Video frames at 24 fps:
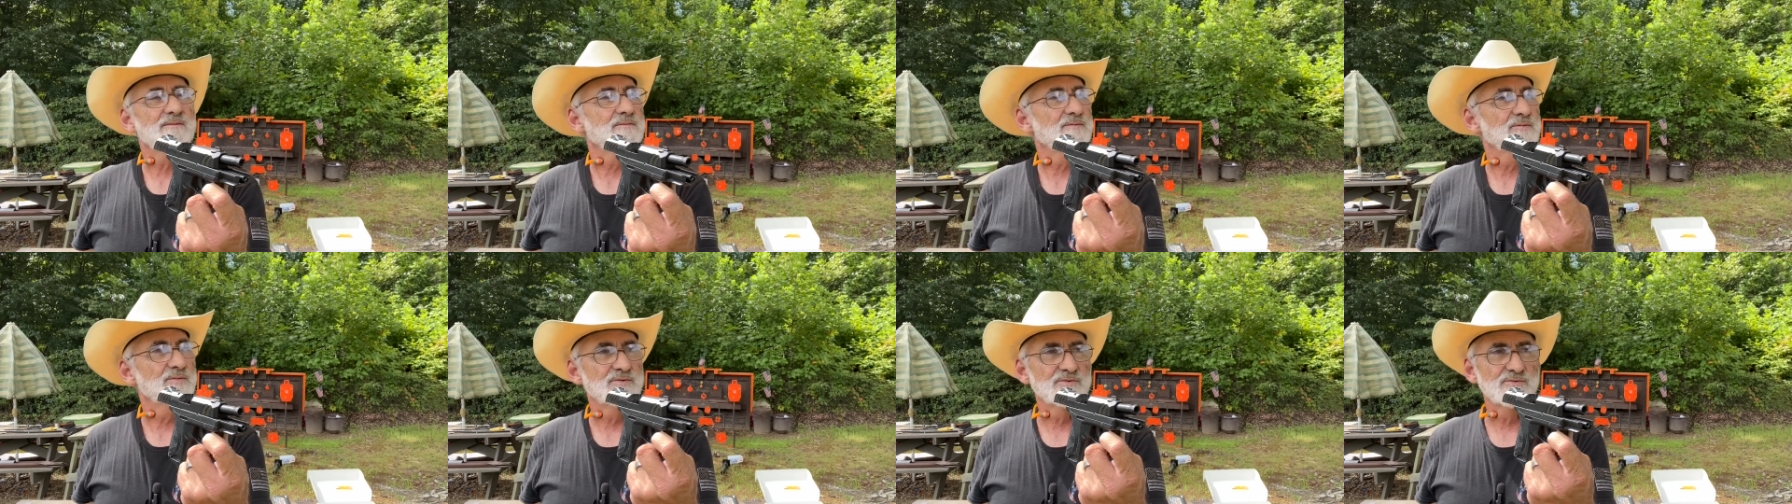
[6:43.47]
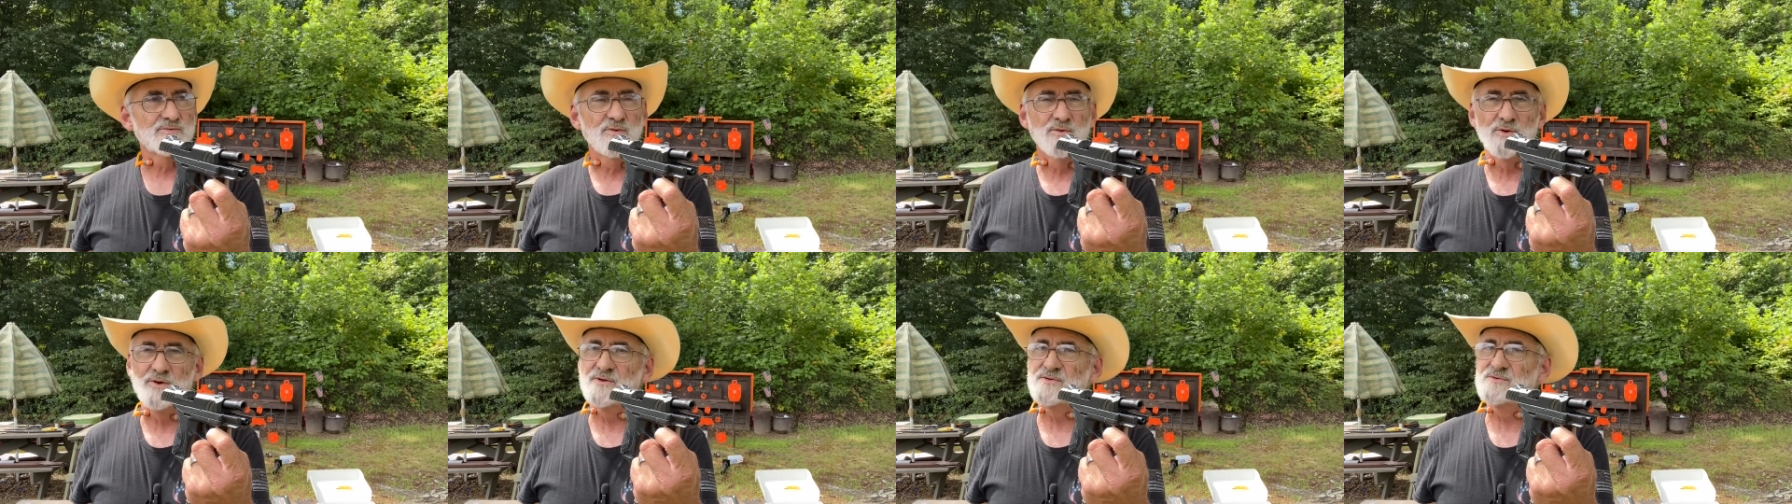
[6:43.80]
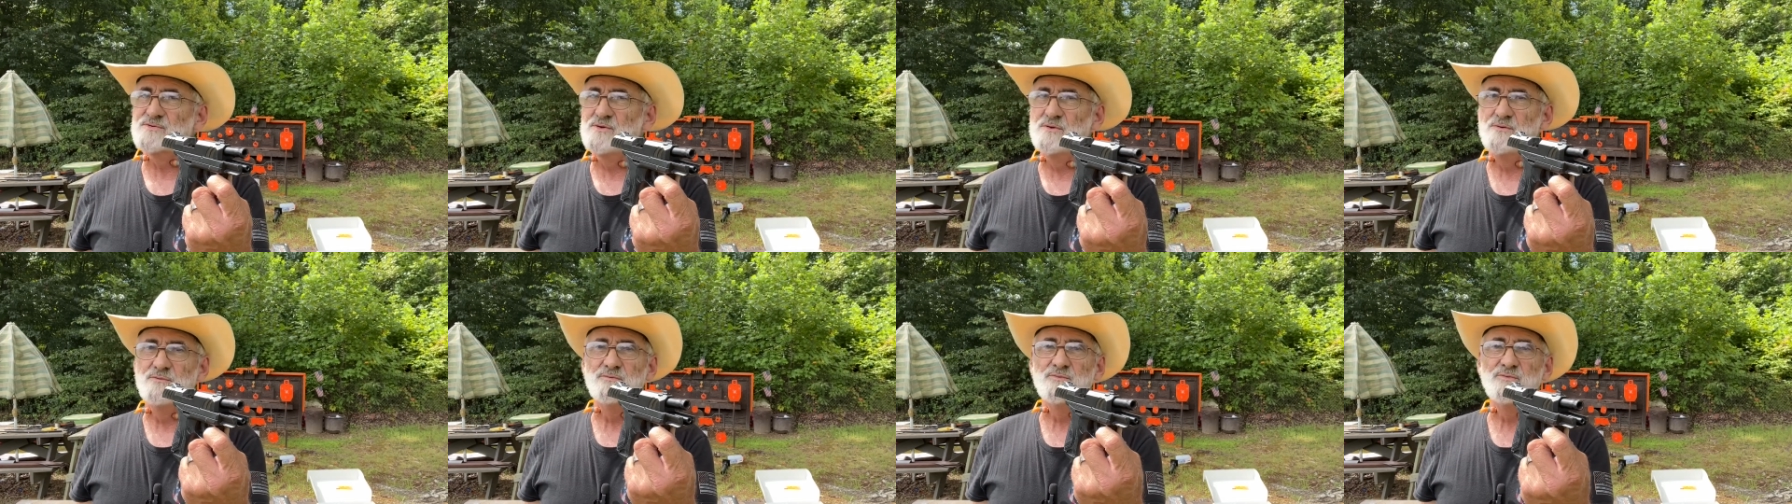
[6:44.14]
was going to
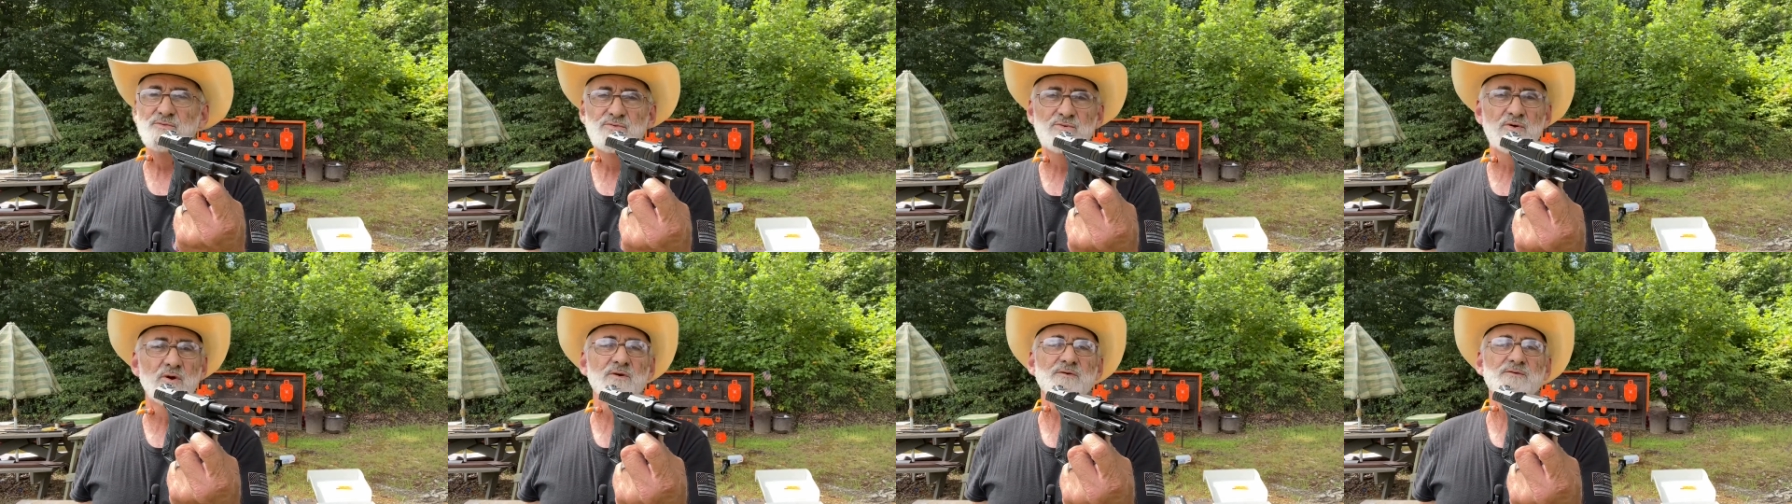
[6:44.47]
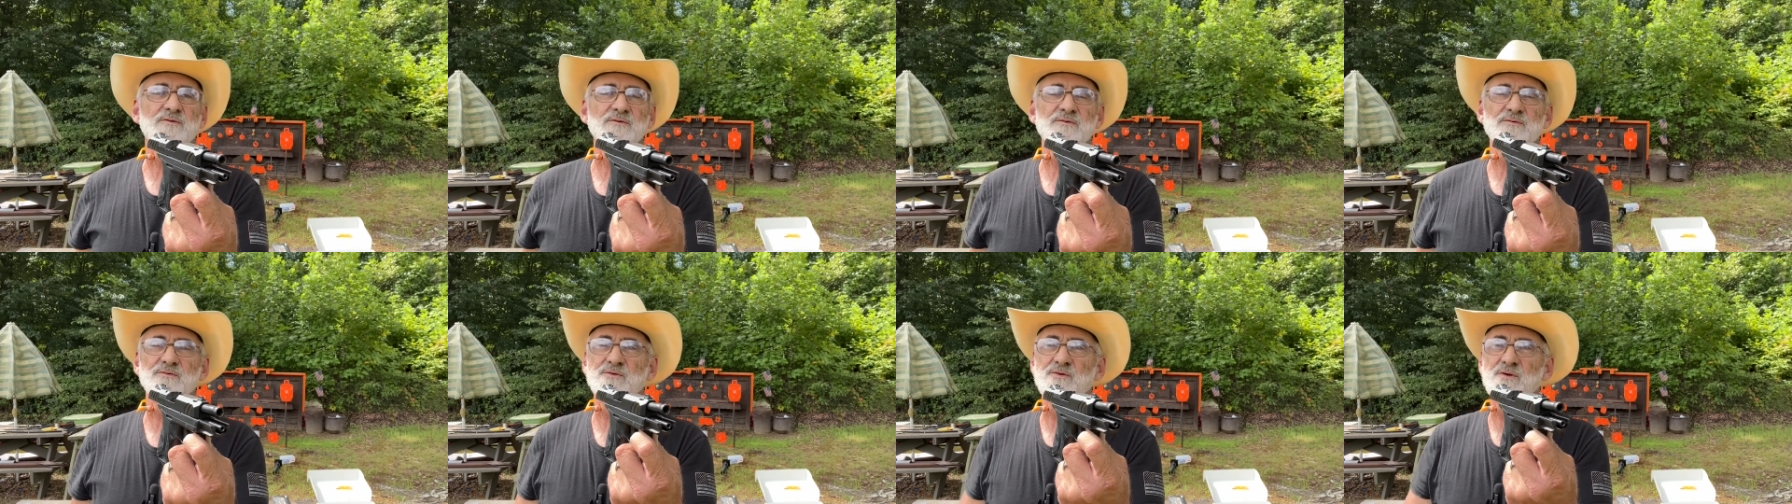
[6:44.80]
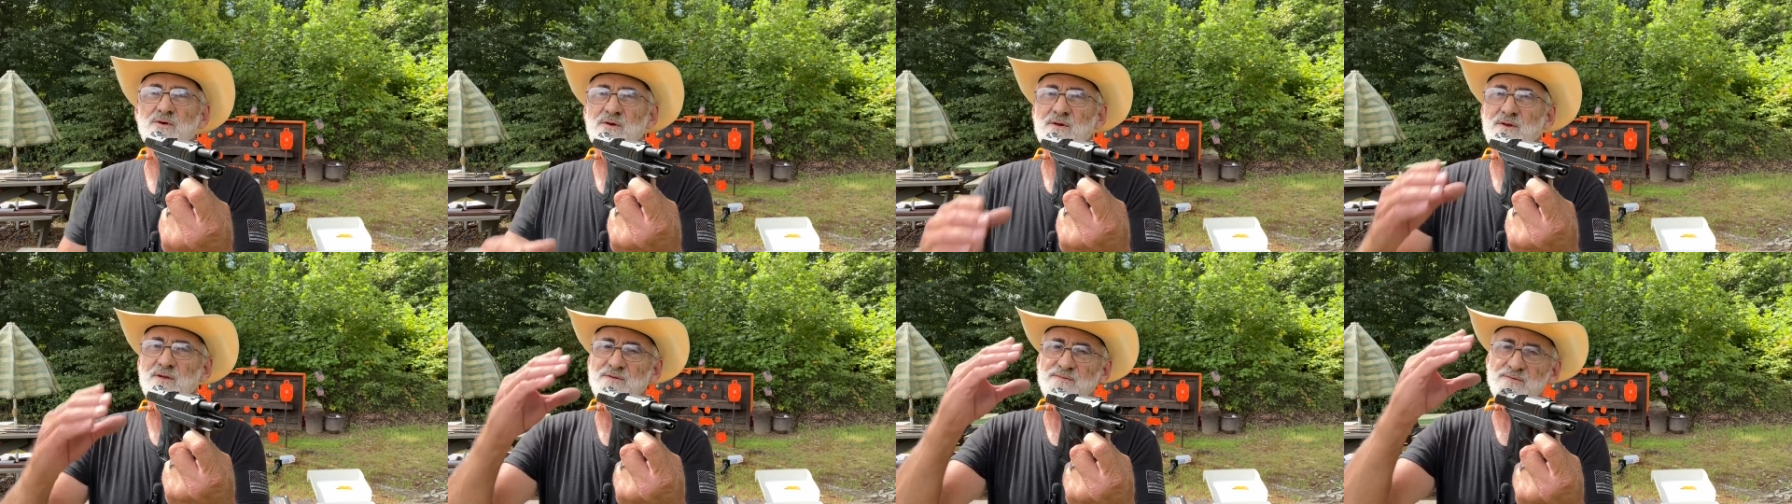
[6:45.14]
shoot just as
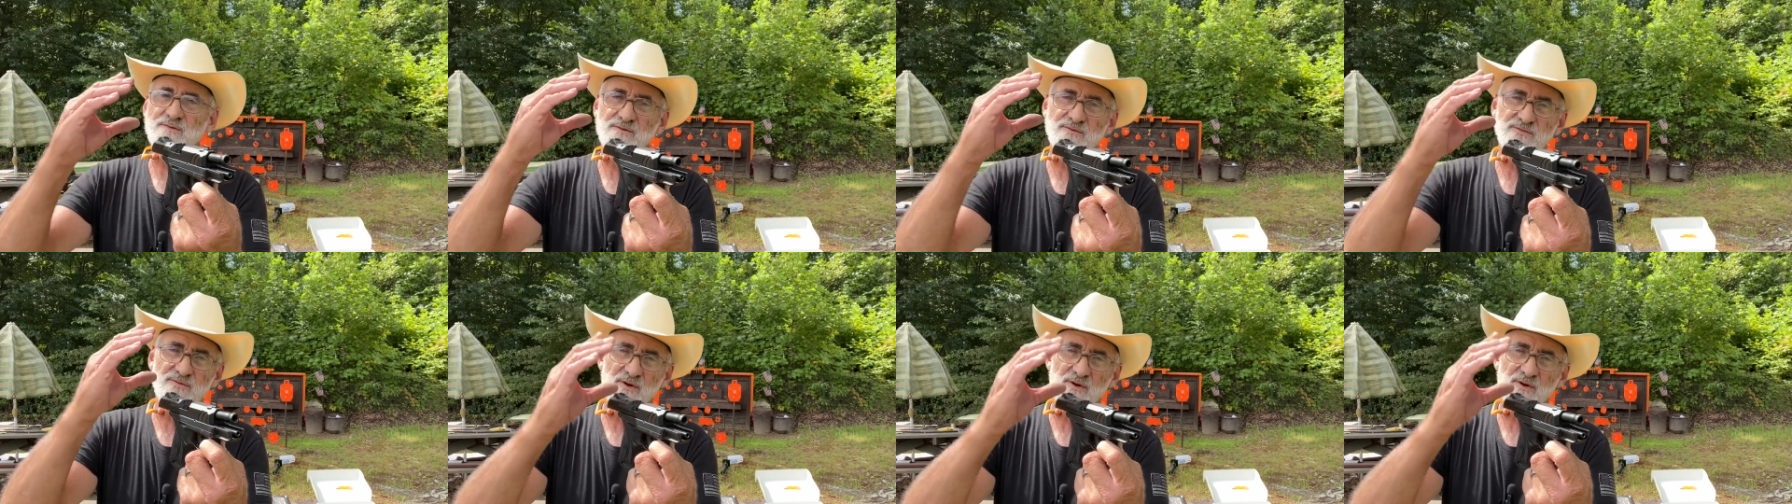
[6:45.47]
good as the